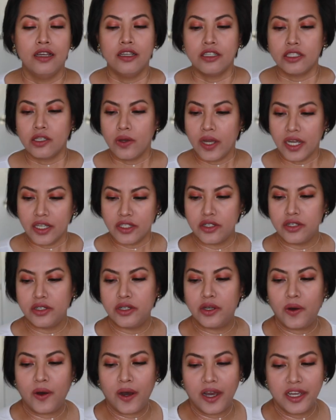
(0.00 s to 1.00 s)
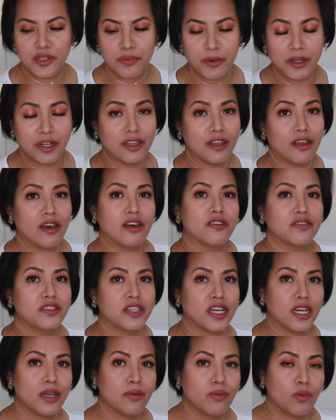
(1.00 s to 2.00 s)
So as you know, I spend a lot of
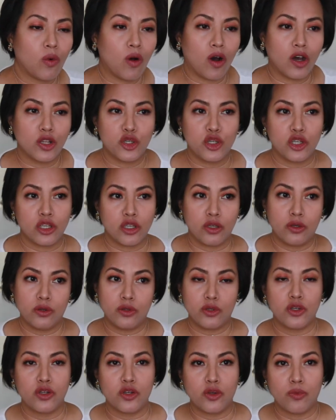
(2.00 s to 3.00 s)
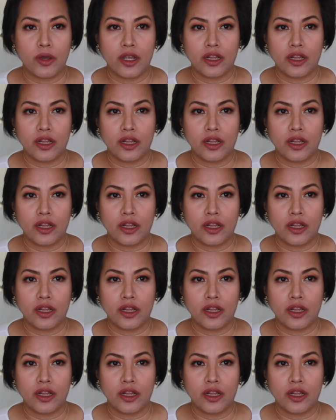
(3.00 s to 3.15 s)
time watching YouTube,